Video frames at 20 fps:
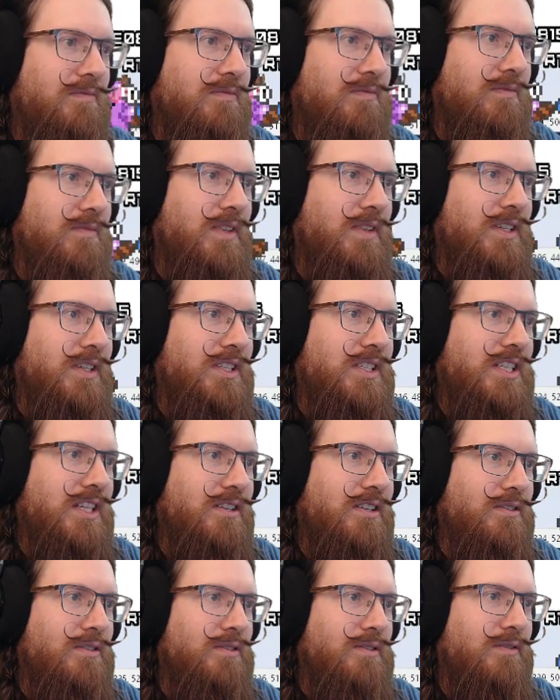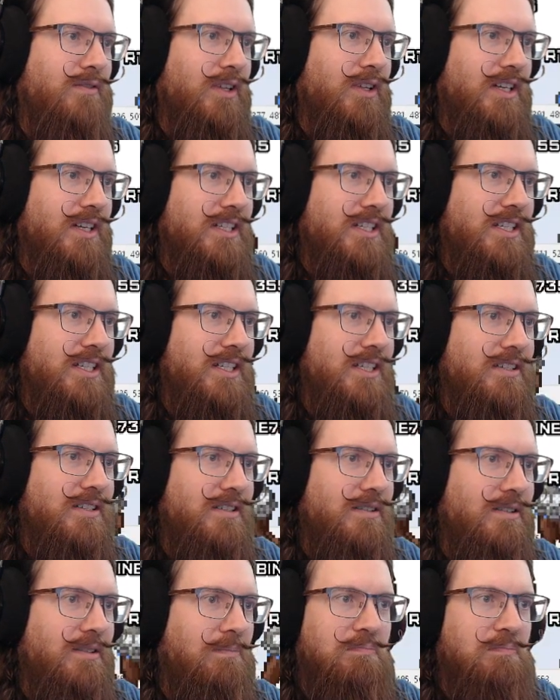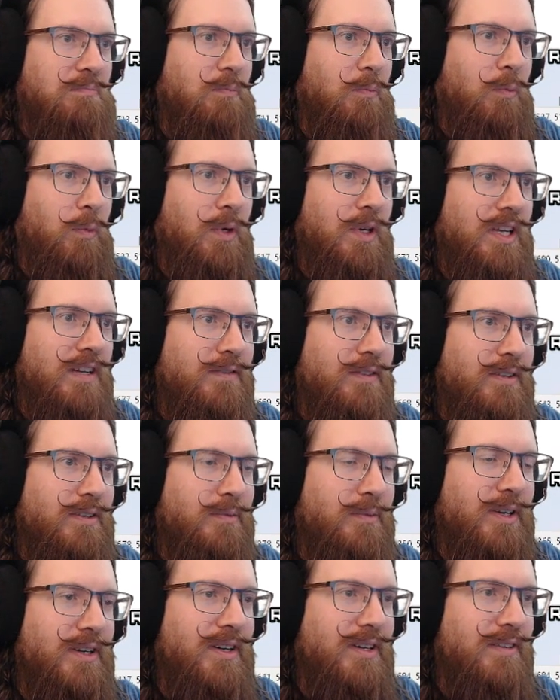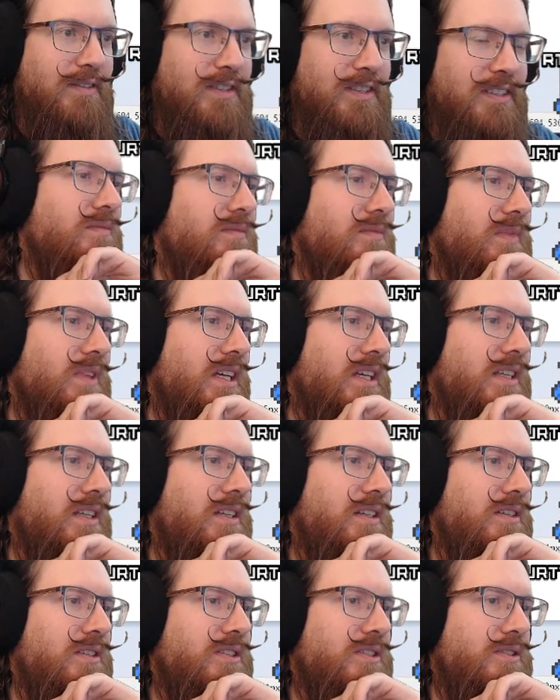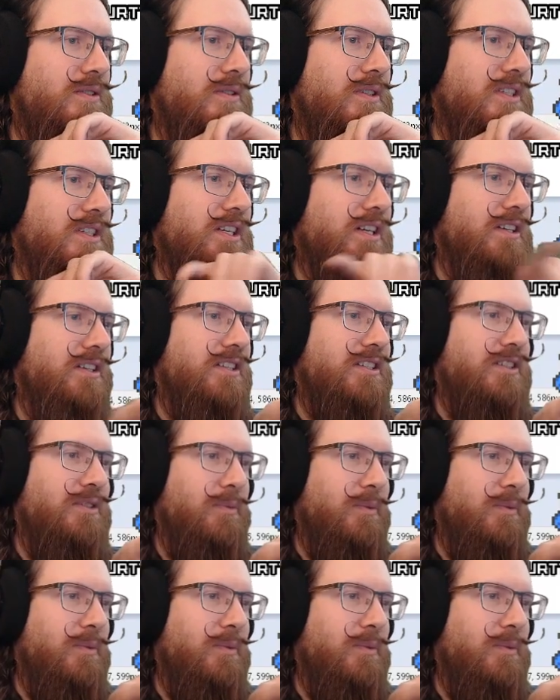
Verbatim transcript: you can set your new velocity to whatever, wherever, and then you just do this calculation.